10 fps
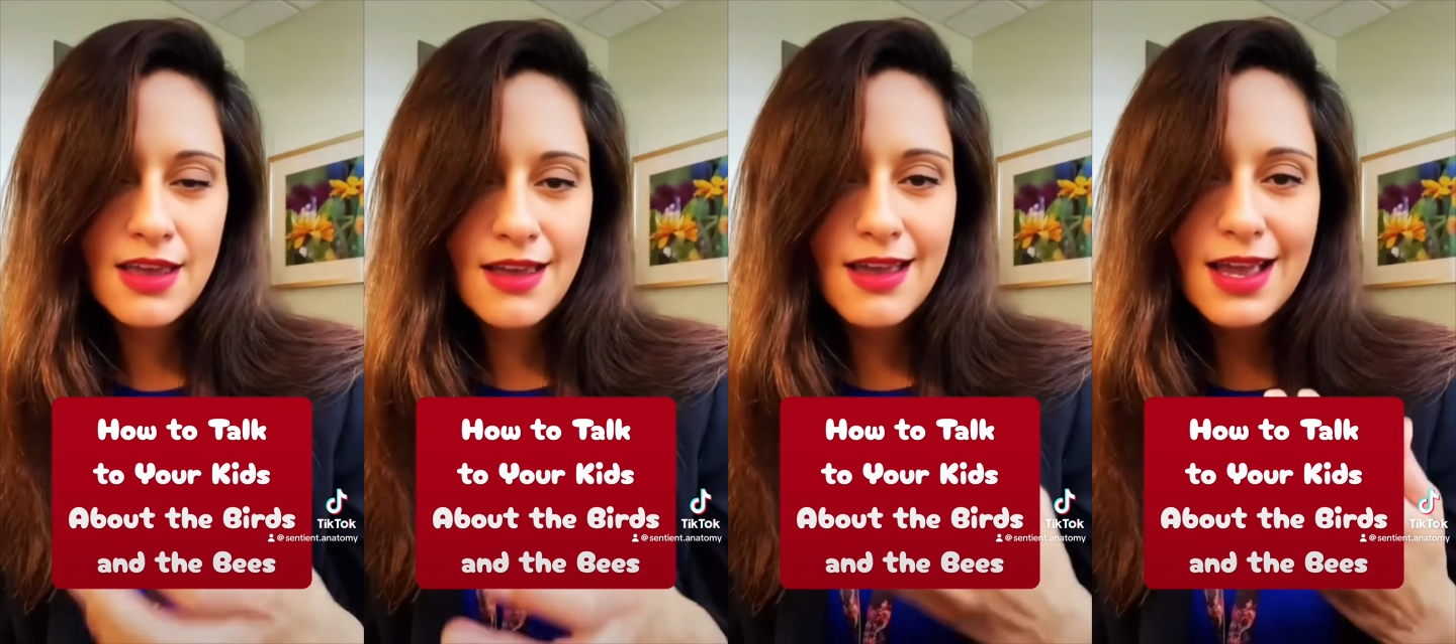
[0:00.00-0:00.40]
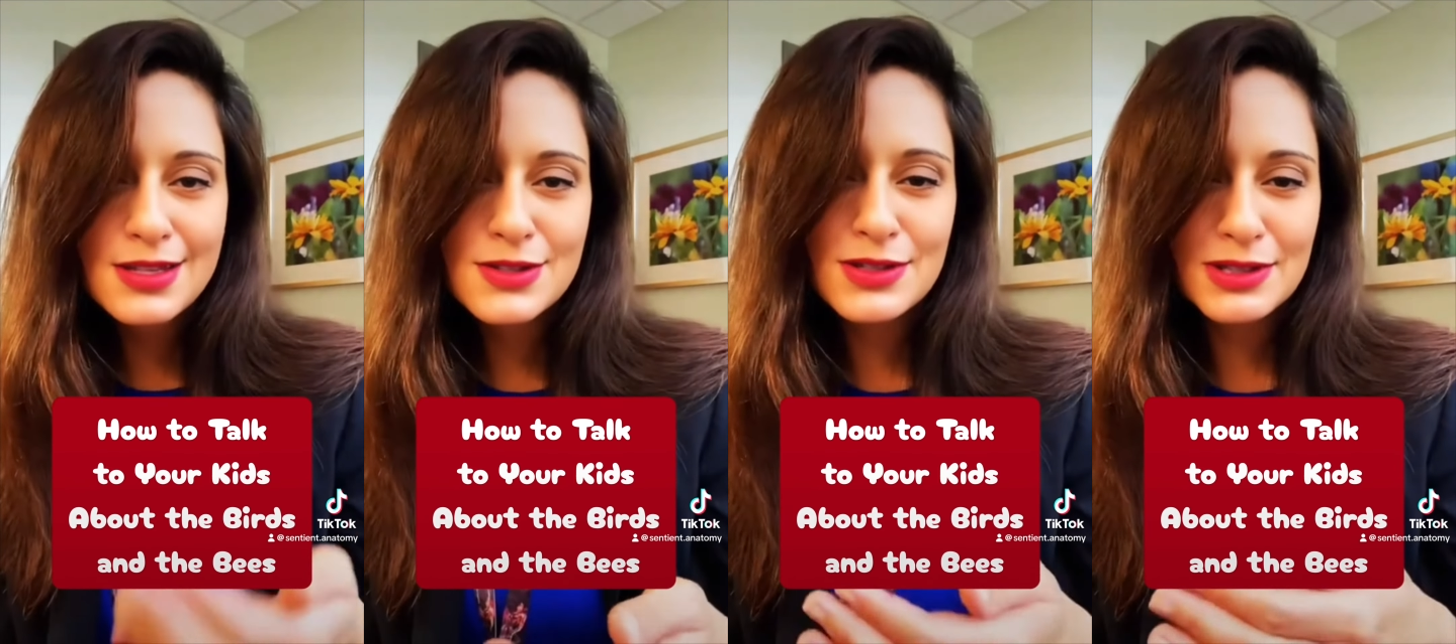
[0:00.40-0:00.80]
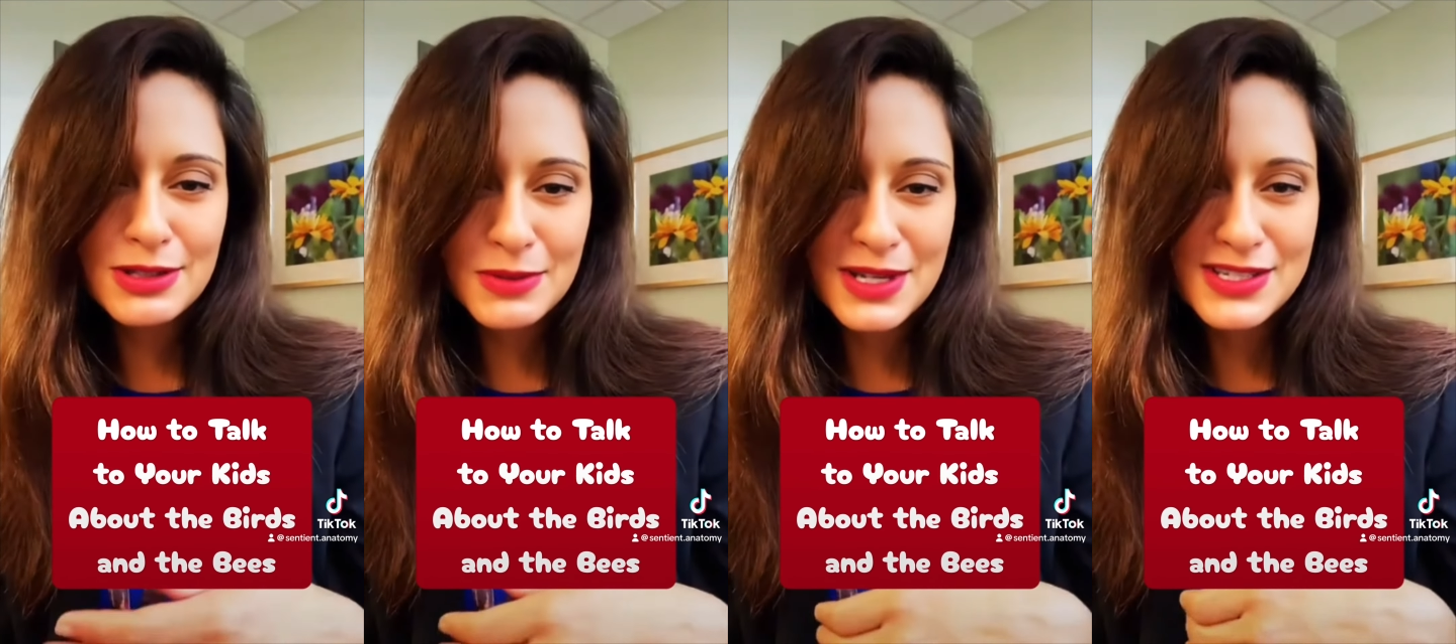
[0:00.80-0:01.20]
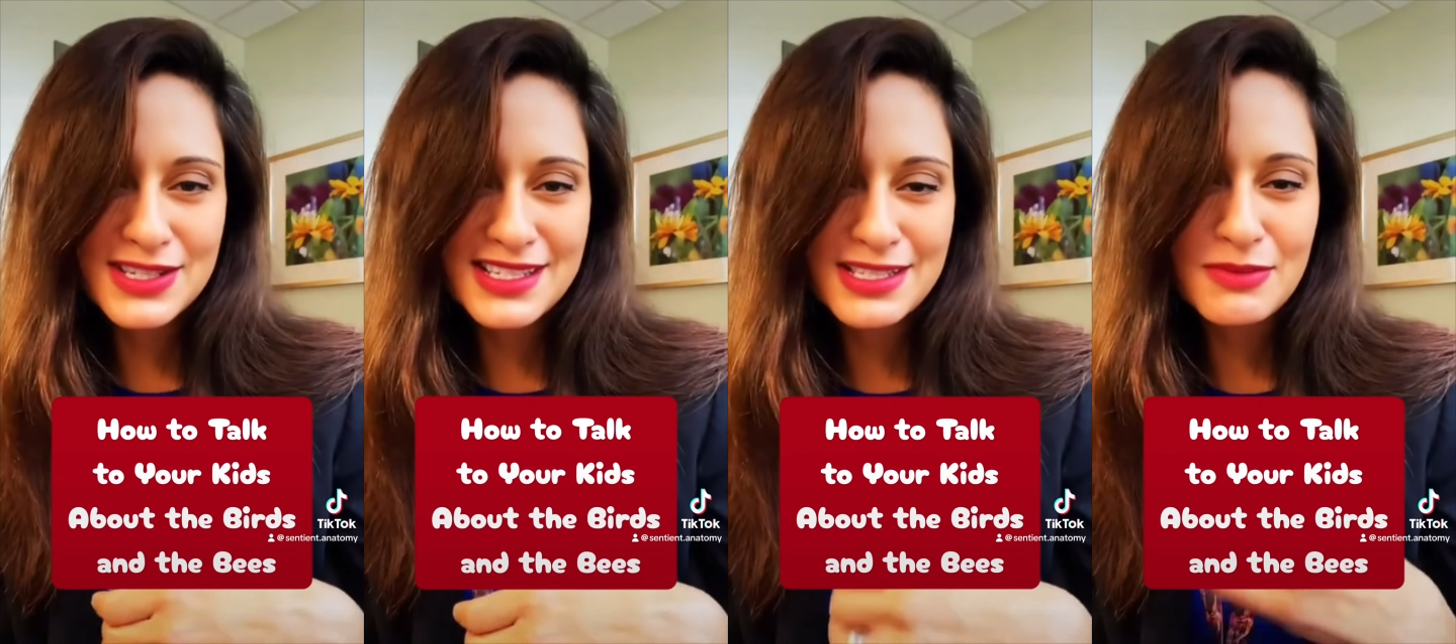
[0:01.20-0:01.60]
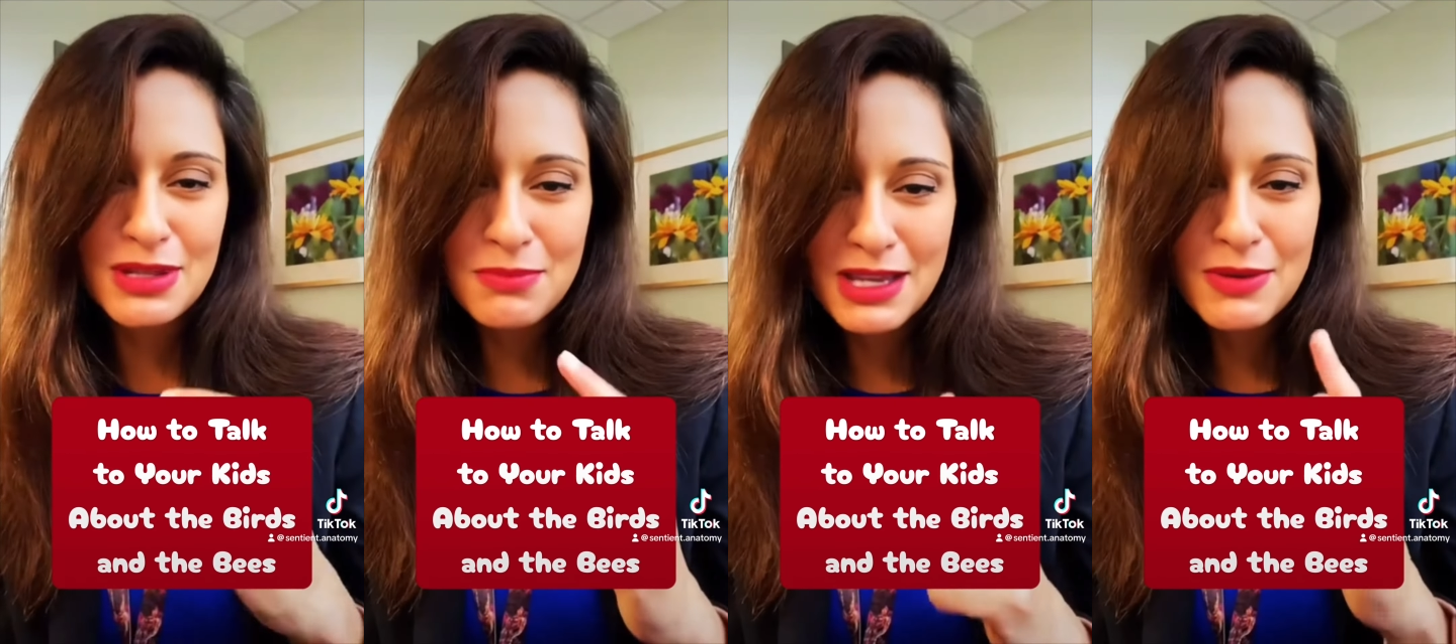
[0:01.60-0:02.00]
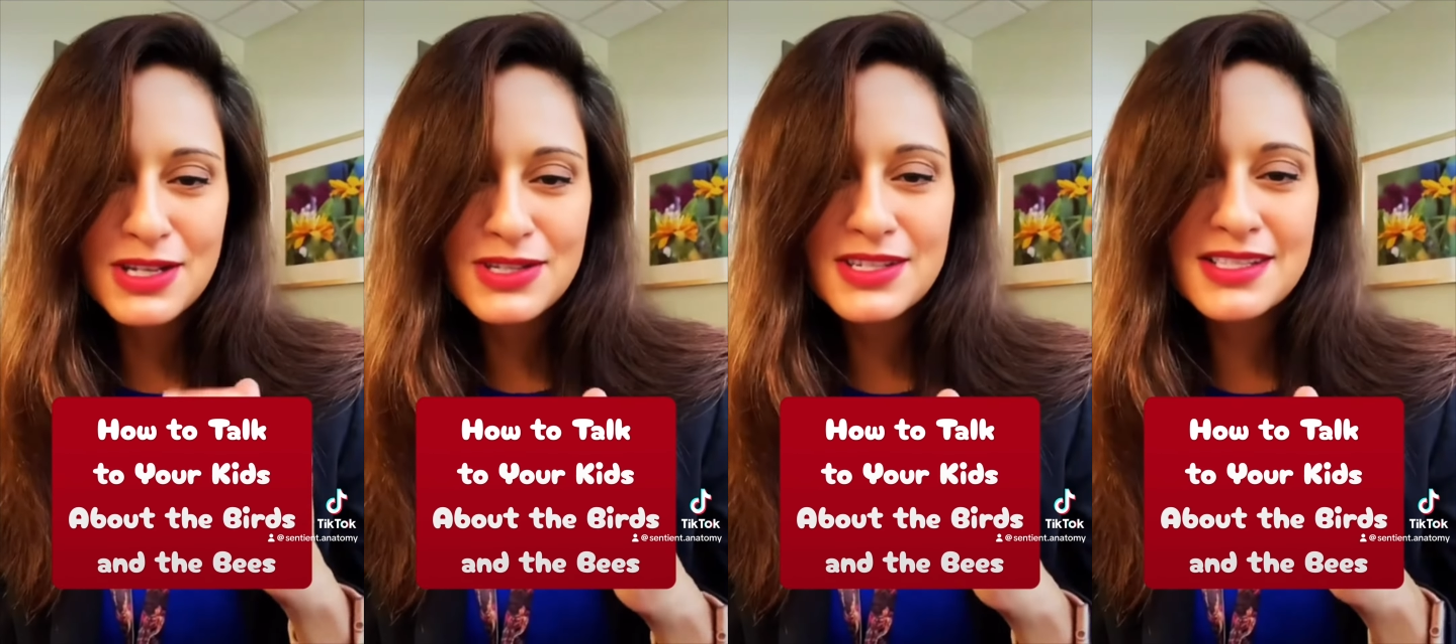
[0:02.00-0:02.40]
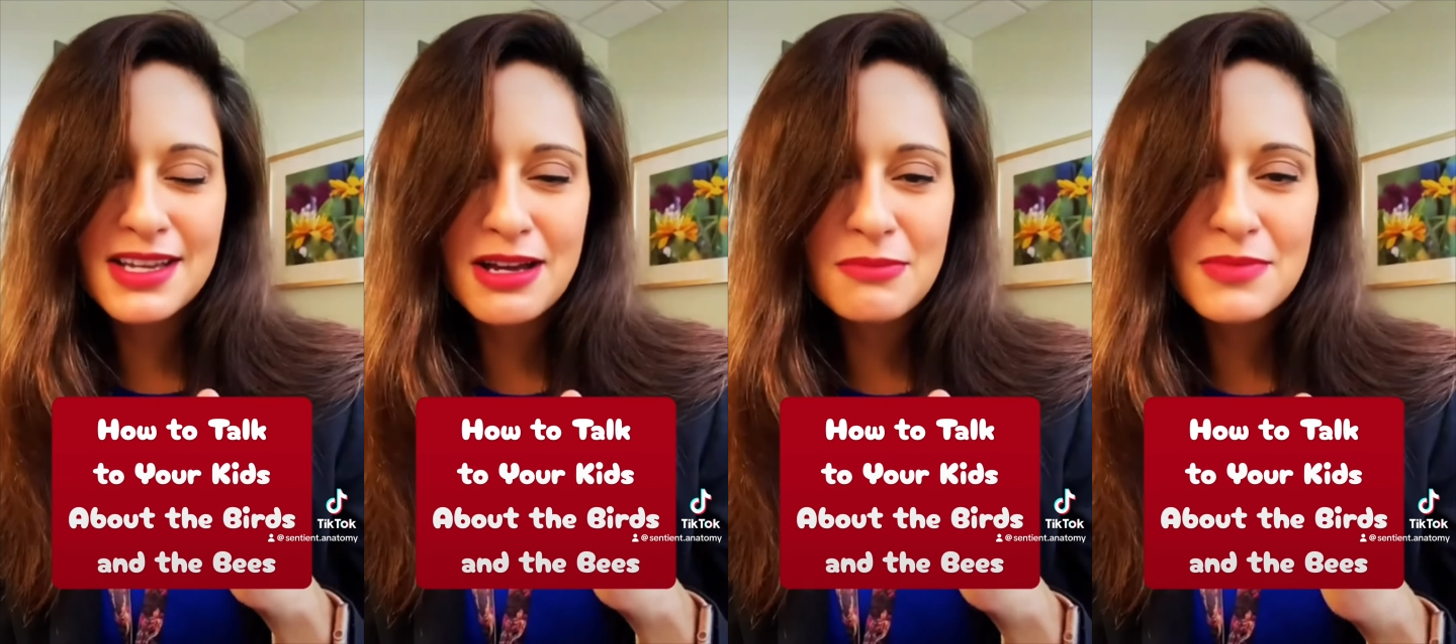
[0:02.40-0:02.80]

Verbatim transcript: Answer the little questions so when the big questions come,